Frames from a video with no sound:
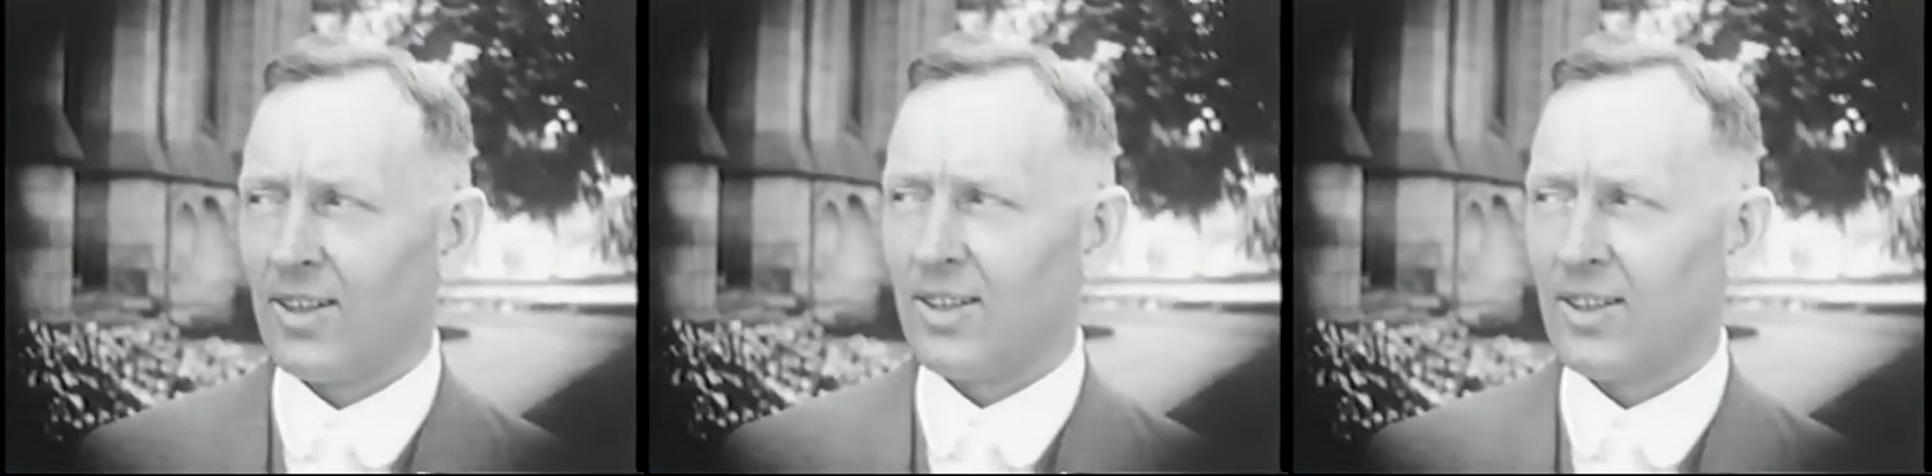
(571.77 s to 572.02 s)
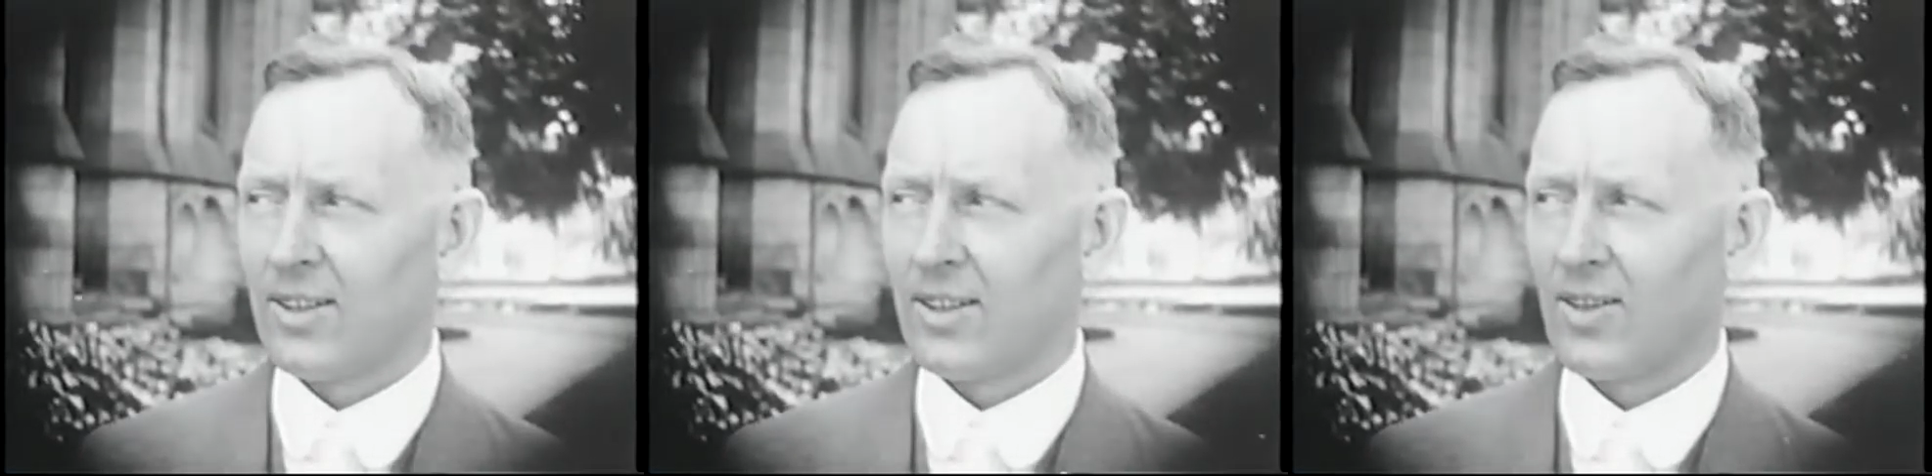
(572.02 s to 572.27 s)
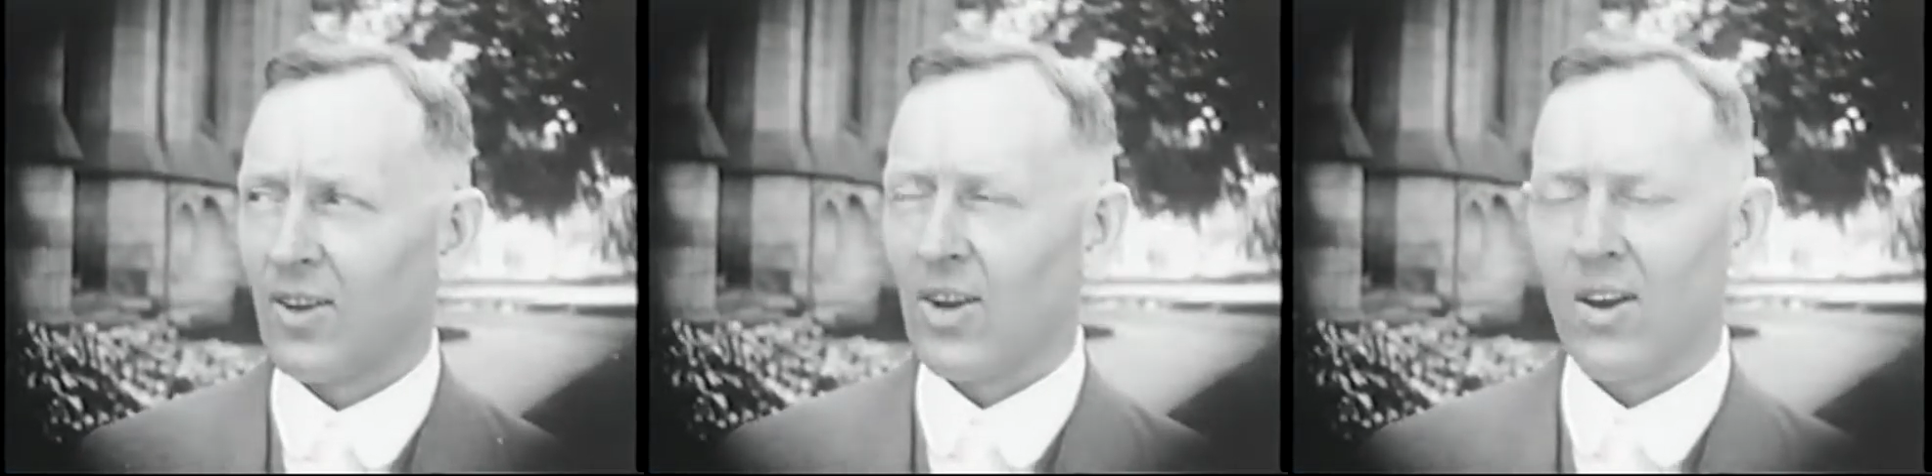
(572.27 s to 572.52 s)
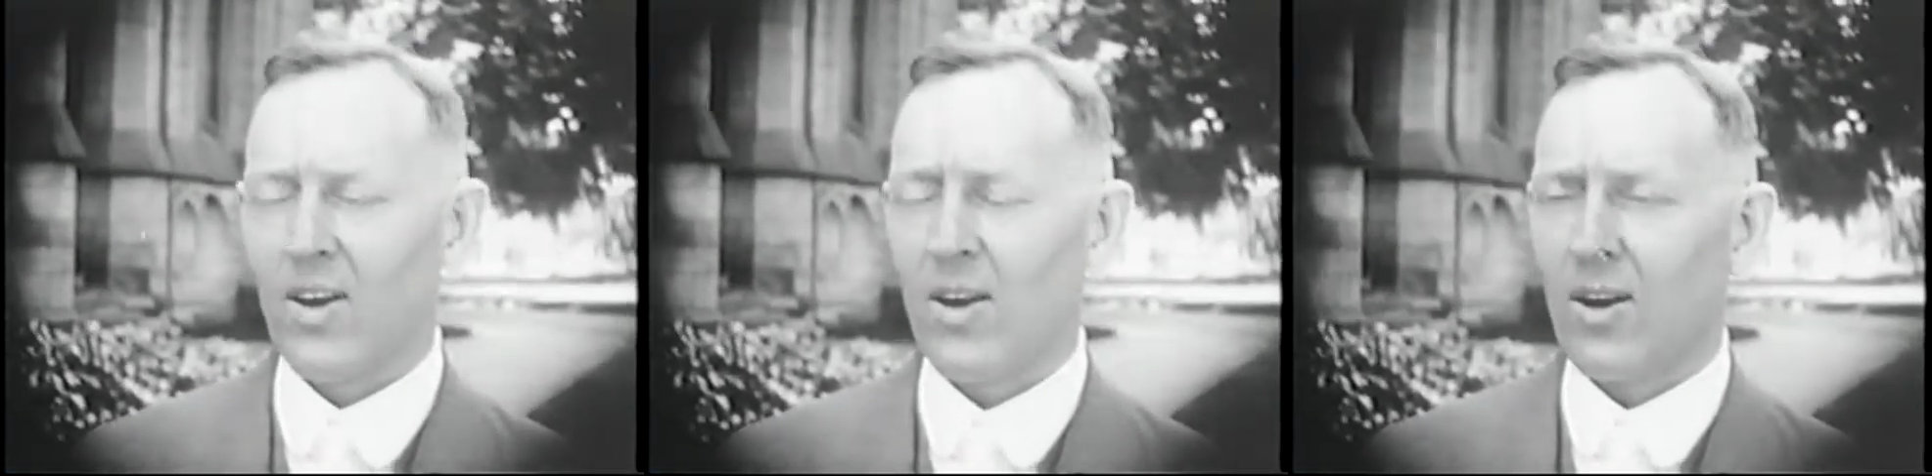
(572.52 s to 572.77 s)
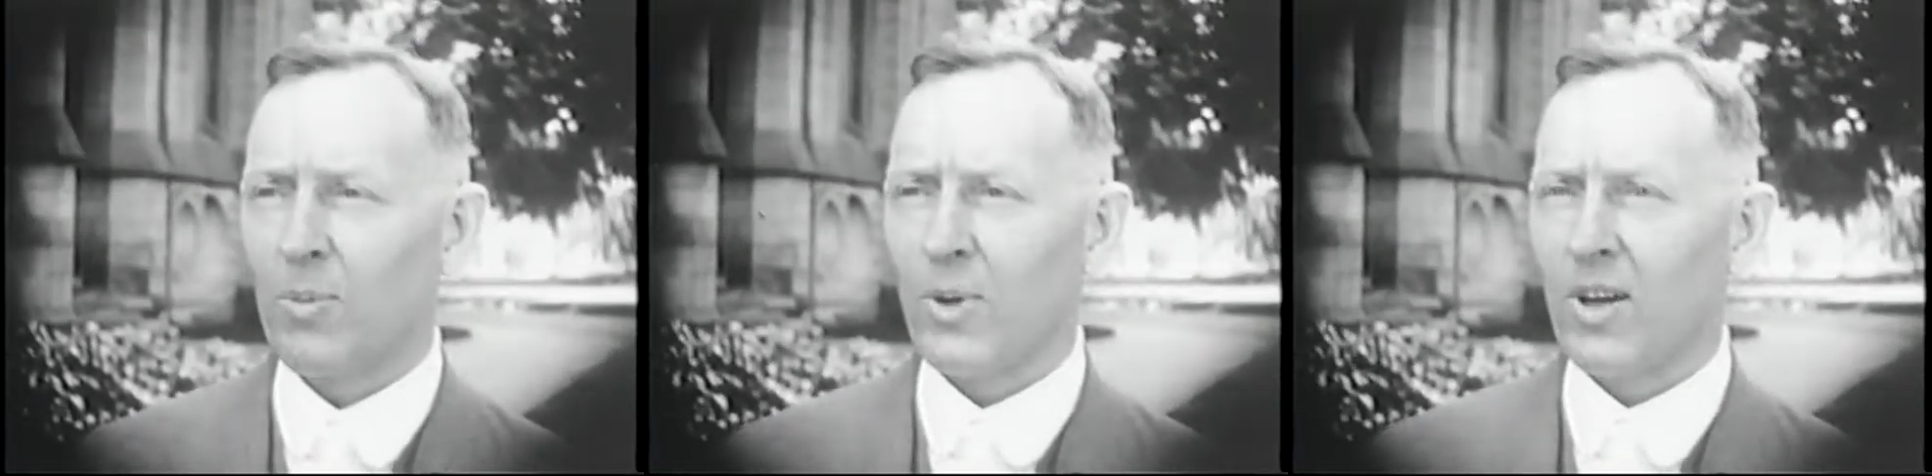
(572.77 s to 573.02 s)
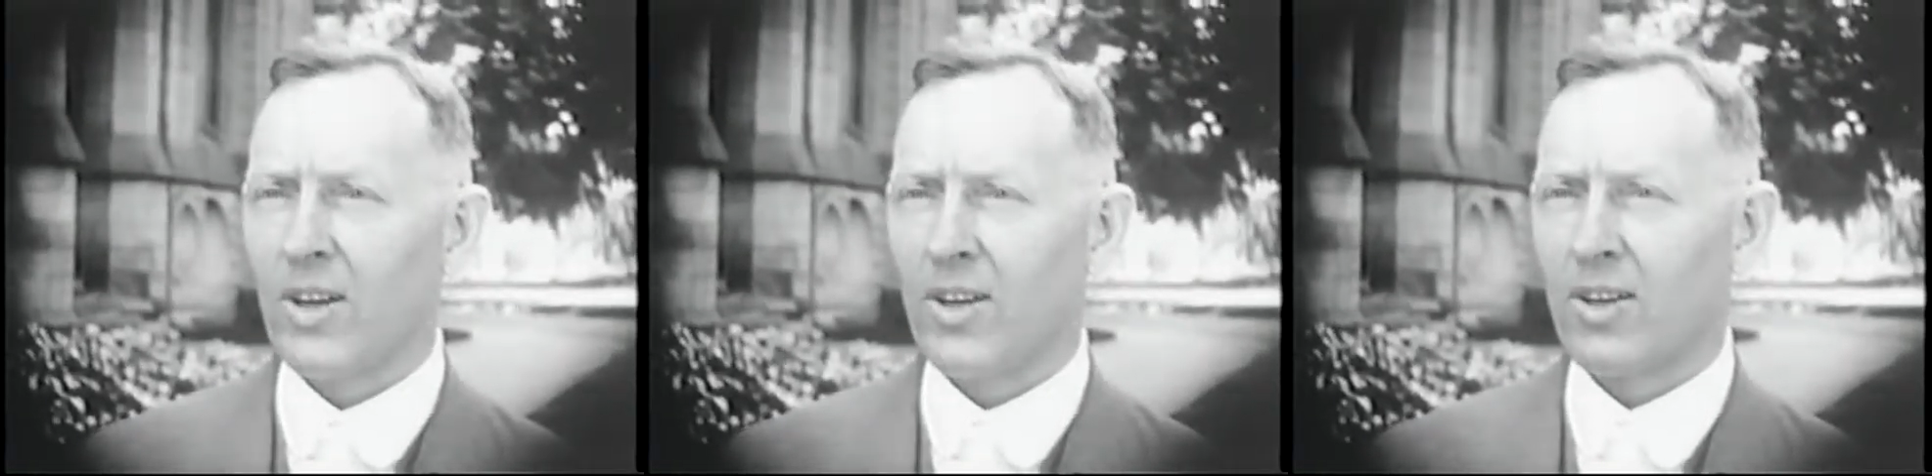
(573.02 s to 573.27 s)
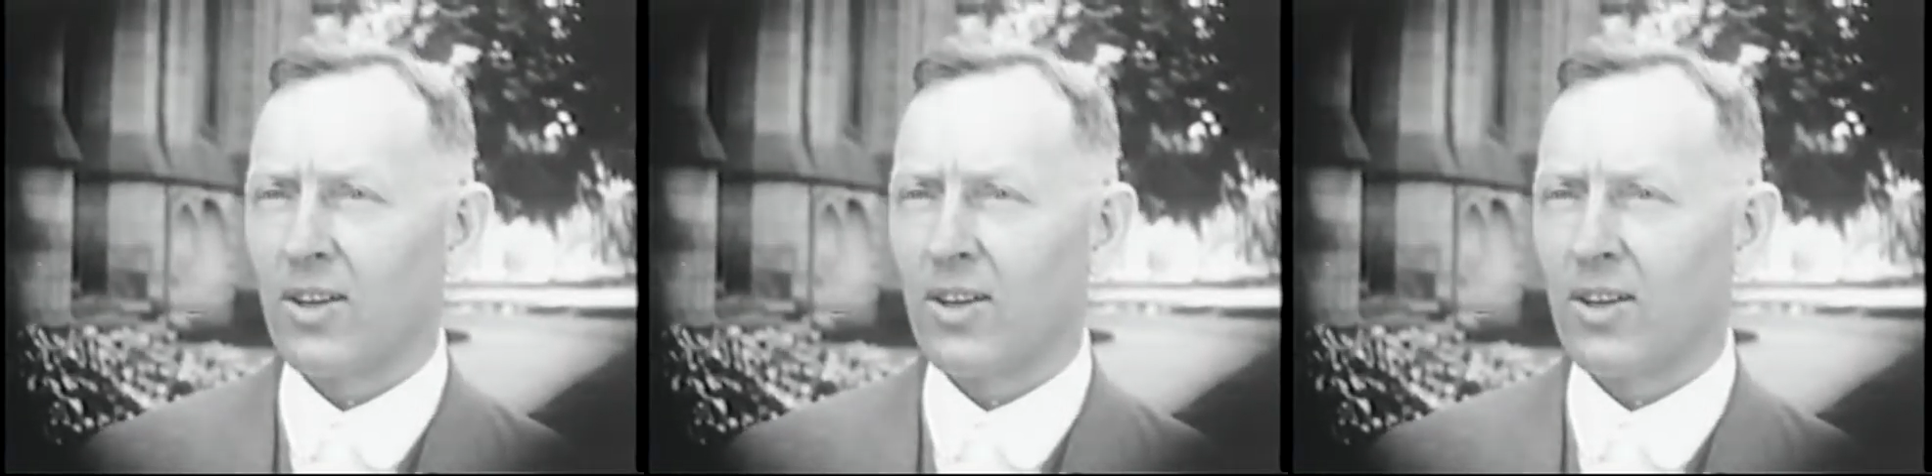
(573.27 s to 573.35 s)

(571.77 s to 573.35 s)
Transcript: Elder Smith has written a number